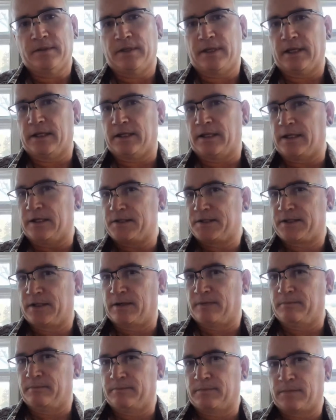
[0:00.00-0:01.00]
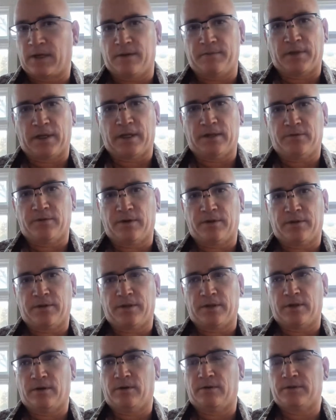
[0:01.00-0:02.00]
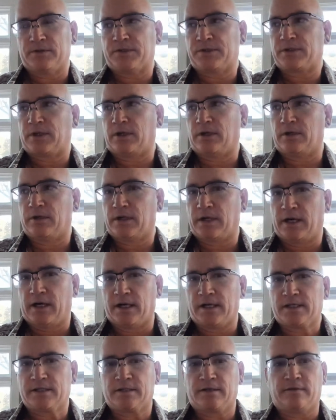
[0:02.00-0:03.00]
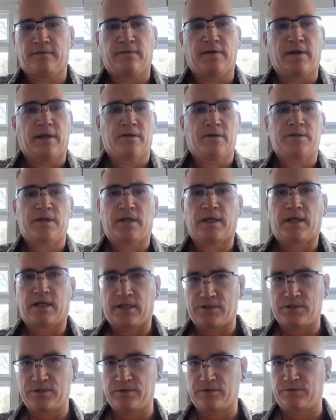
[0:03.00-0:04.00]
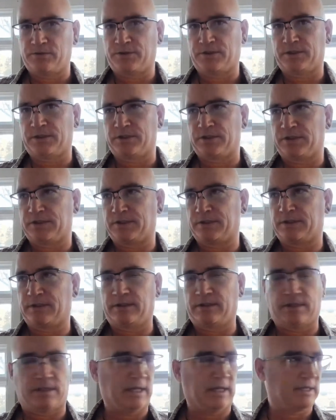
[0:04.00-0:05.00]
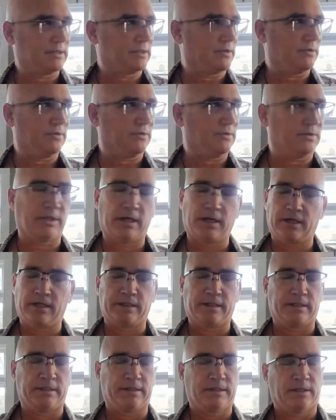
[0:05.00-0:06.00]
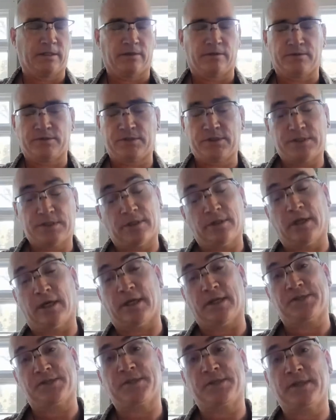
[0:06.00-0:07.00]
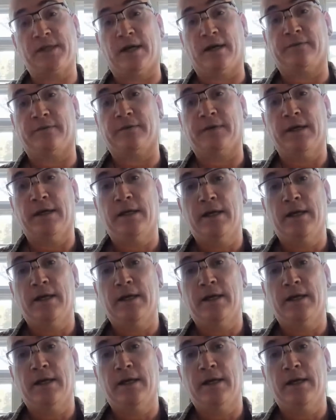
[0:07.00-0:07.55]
and, and some come in with you know just all kinds of energetic issues and just things going on and you know just a lot of stuff